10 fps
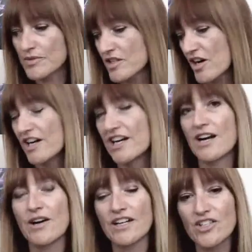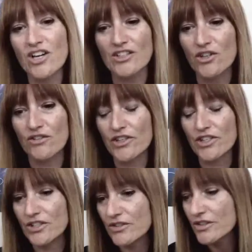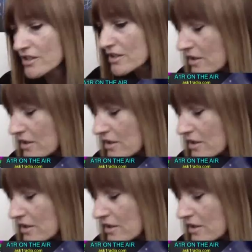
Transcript: I'm sorry, I talked over you.